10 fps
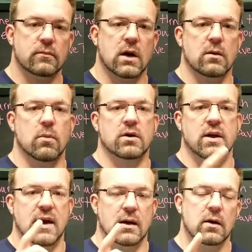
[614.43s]
on
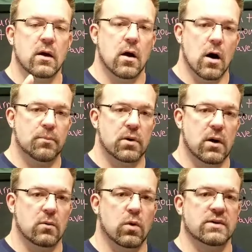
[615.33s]
Monday, upper
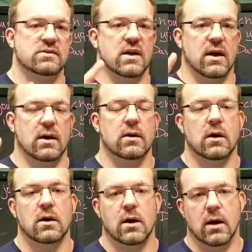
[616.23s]
on Wednesday,
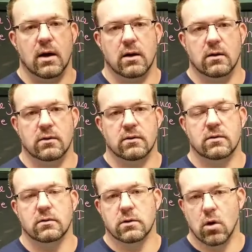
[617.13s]
and
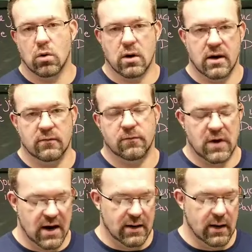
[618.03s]
lower on
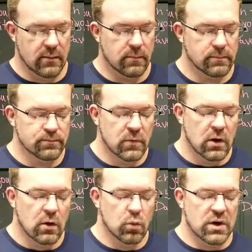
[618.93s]
Friday.
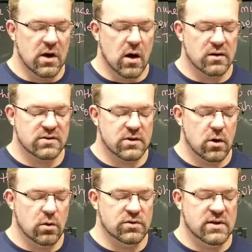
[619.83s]
We
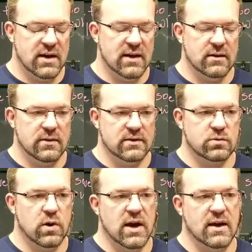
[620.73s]
also did it
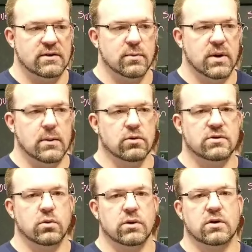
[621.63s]
this way to be able
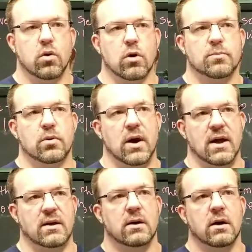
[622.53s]
to
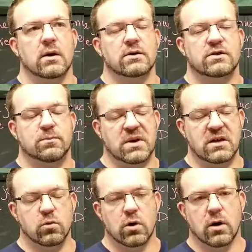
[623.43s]
incorporate
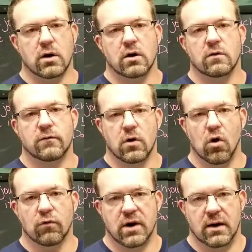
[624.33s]
speed work for
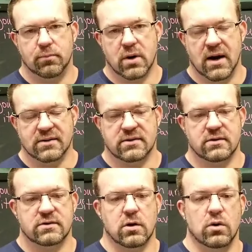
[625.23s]
overhead press.
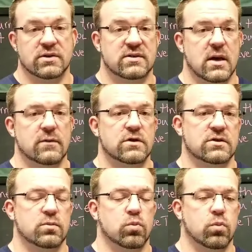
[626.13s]
So instead of
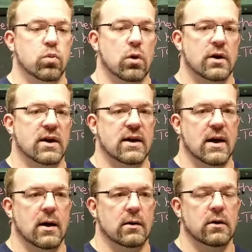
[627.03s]
just working
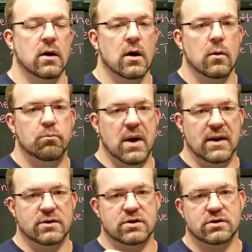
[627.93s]
on
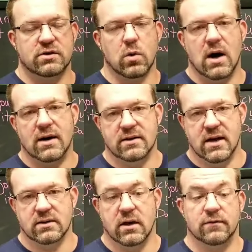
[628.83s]
bench, squat, and
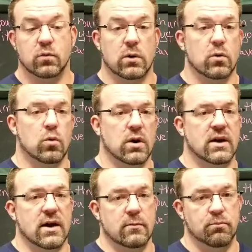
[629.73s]
deadlift, we were
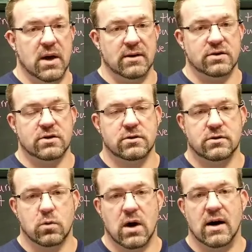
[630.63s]
working on bench,
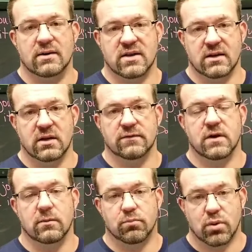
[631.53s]
squat,
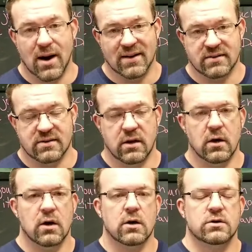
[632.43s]
deadlift, and press.
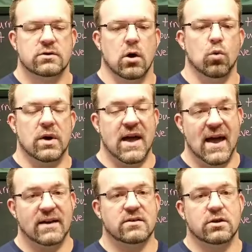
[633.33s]
So we
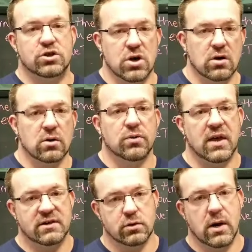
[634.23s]
had to juggle
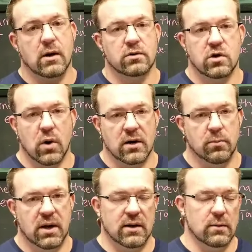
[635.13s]
things around quite a
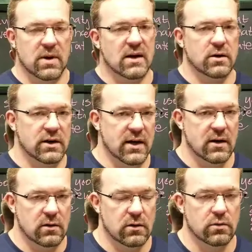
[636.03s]
bit, and I'm not going to get
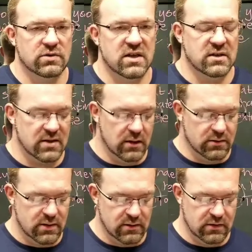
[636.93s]
into those
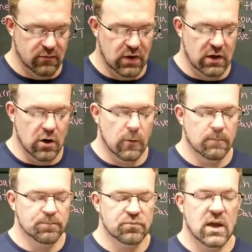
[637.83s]
details in this video.
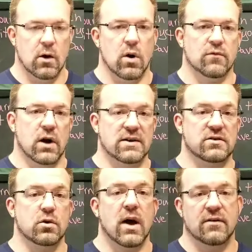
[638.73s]
However, I
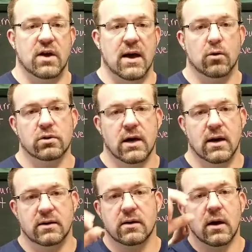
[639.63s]
do have it
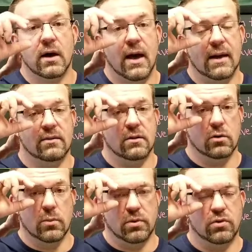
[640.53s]
outlined at
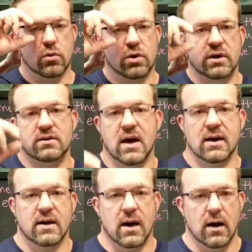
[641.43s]

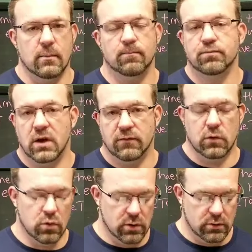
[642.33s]
thegripauthority.com if
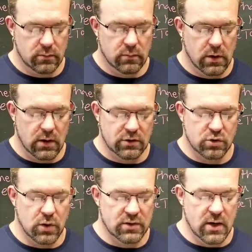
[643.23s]
you were to
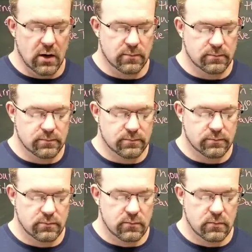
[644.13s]
join there.
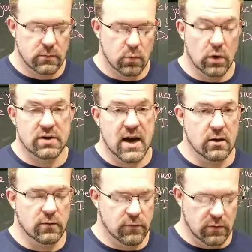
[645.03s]

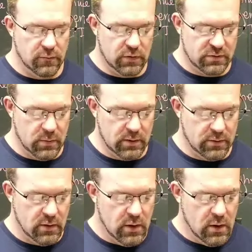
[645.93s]
$1 for the first month.
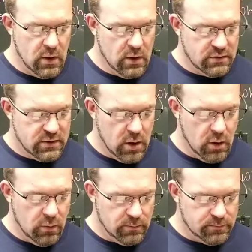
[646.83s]

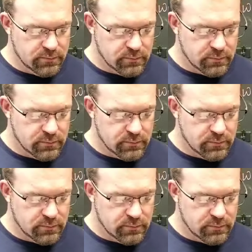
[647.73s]
So